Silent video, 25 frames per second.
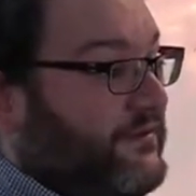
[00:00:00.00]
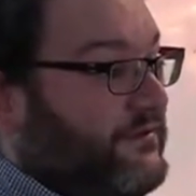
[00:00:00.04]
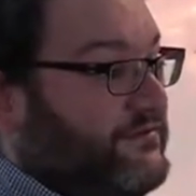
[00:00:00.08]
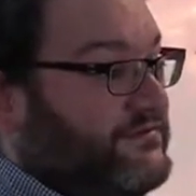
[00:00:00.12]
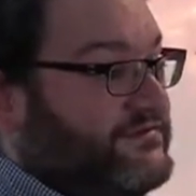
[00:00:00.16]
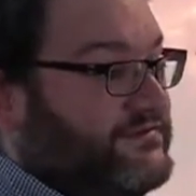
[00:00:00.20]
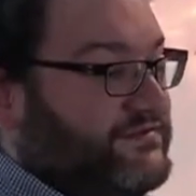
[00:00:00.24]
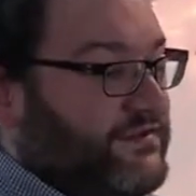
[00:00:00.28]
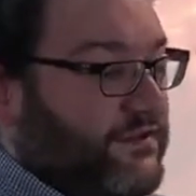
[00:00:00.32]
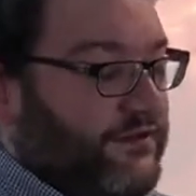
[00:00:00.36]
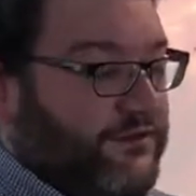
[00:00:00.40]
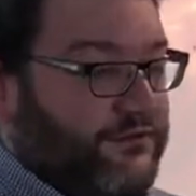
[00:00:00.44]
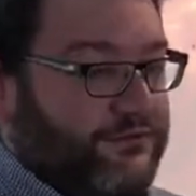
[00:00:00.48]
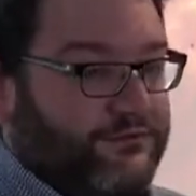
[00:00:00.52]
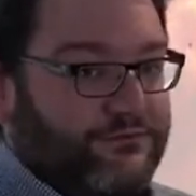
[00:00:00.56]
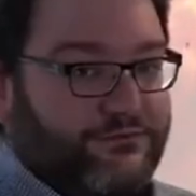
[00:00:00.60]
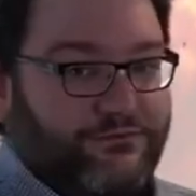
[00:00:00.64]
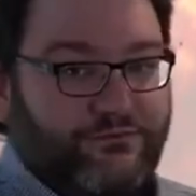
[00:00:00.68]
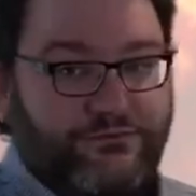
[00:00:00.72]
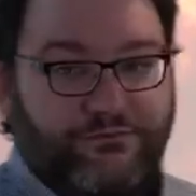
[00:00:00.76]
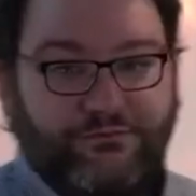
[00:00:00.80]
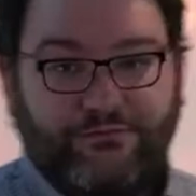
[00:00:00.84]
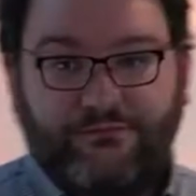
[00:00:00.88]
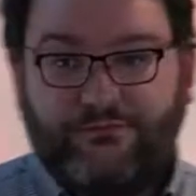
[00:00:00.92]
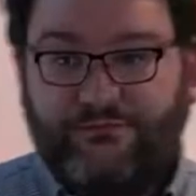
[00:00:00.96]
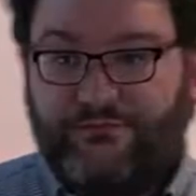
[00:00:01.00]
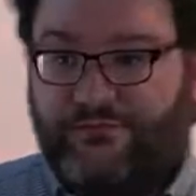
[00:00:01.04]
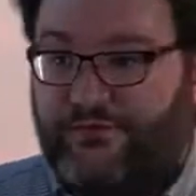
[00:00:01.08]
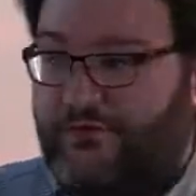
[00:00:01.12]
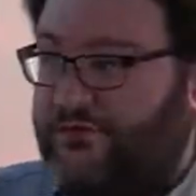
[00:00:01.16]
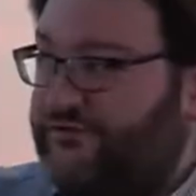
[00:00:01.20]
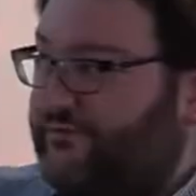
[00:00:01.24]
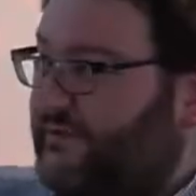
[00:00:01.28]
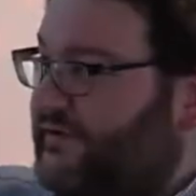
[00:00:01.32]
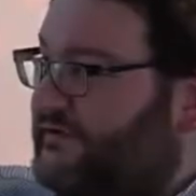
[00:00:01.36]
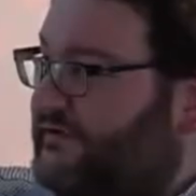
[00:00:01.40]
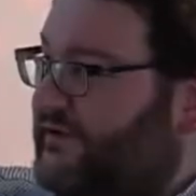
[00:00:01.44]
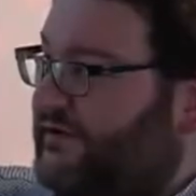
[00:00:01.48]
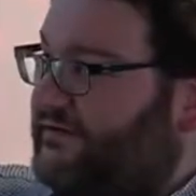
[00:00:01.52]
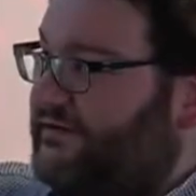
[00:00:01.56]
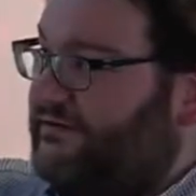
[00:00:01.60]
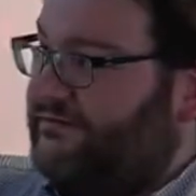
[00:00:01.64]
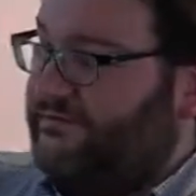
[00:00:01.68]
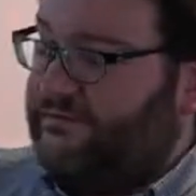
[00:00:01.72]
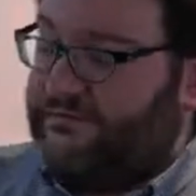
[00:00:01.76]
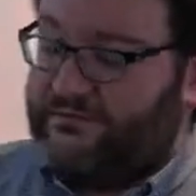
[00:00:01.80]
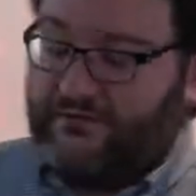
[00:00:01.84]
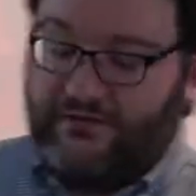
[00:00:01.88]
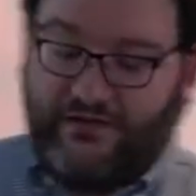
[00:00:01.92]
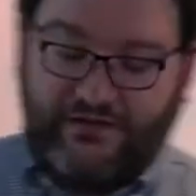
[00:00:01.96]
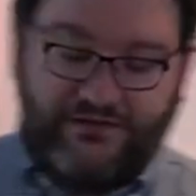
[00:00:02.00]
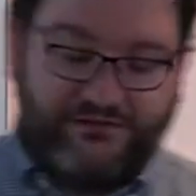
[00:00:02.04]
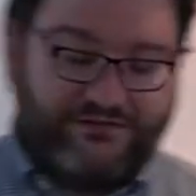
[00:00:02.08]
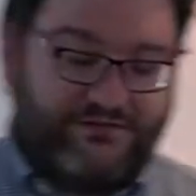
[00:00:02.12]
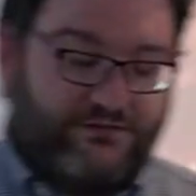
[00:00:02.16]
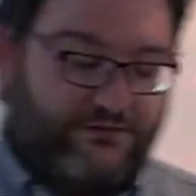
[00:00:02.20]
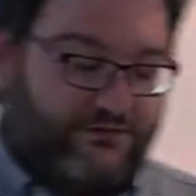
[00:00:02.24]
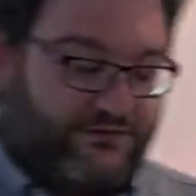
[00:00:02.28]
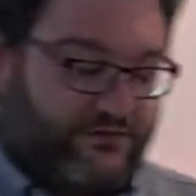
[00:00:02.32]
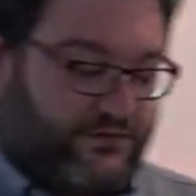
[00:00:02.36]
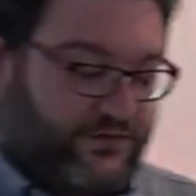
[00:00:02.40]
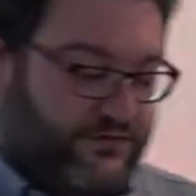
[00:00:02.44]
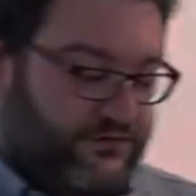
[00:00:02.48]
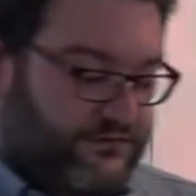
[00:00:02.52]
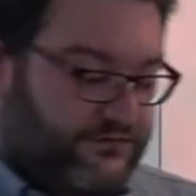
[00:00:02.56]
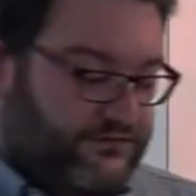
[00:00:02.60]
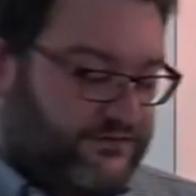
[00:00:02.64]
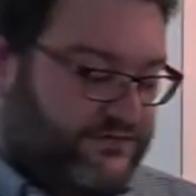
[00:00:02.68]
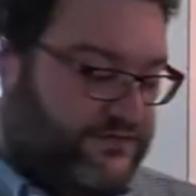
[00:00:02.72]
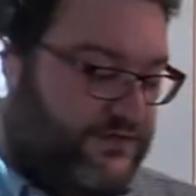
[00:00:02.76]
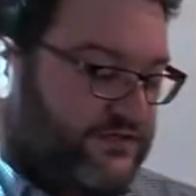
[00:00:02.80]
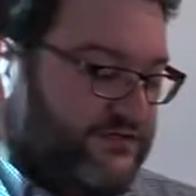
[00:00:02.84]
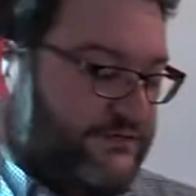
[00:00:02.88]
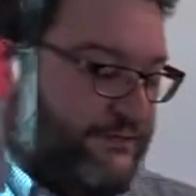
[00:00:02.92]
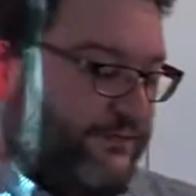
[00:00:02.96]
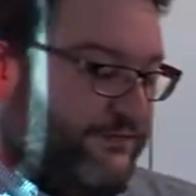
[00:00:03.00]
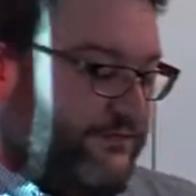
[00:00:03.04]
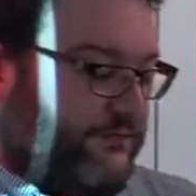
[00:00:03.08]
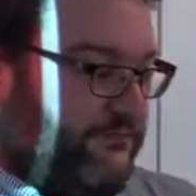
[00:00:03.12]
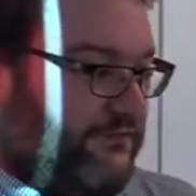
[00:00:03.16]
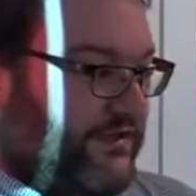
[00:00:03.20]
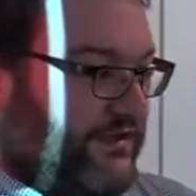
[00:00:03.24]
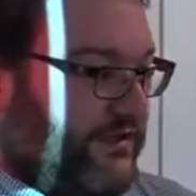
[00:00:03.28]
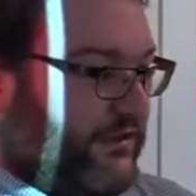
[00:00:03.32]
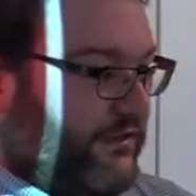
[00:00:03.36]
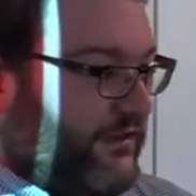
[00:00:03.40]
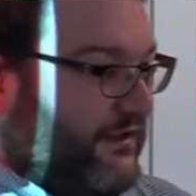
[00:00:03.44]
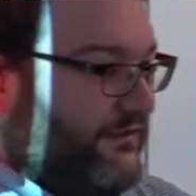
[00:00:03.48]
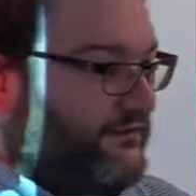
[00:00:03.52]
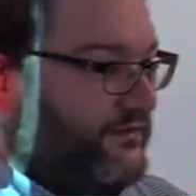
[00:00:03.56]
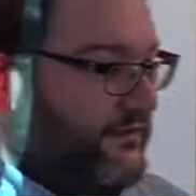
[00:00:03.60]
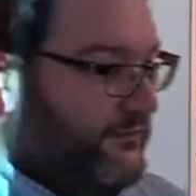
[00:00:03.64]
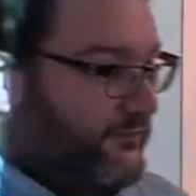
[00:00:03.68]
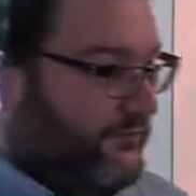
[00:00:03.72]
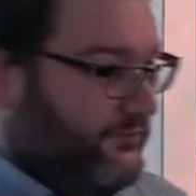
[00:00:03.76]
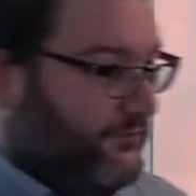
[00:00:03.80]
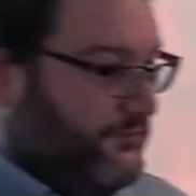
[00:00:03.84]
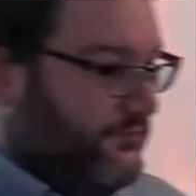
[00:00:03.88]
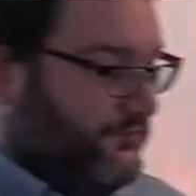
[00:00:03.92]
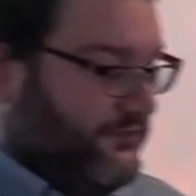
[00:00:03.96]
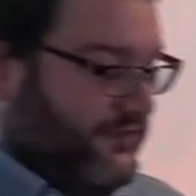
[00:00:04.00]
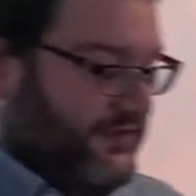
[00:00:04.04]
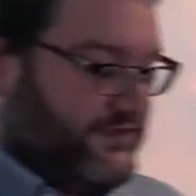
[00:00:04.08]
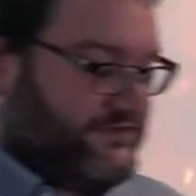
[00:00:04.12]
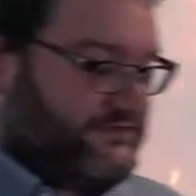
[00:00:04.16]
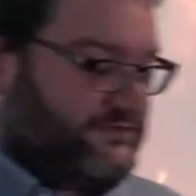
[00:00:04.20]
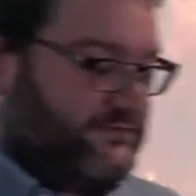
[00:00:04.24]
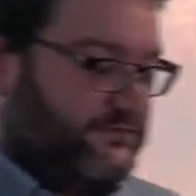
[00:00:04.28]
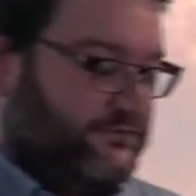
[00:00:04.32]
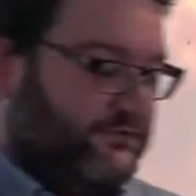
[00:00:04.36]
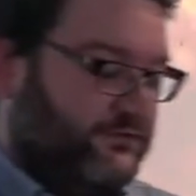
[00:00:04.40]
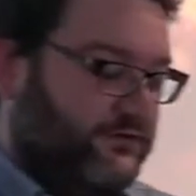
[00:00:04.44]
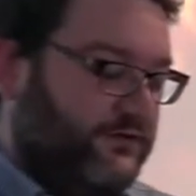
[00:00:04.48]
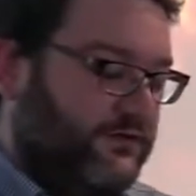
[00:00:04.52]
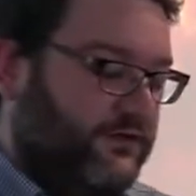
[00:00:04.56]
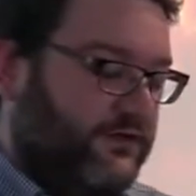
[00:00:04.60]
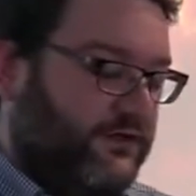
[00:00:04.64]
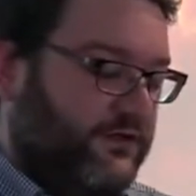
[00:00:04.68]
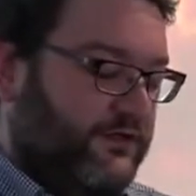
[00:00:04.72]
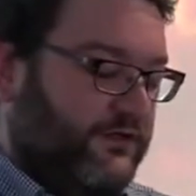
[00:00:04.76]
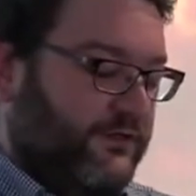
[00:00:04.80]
So those magnetic field lines in the sunspot are reconnecting with the one next door.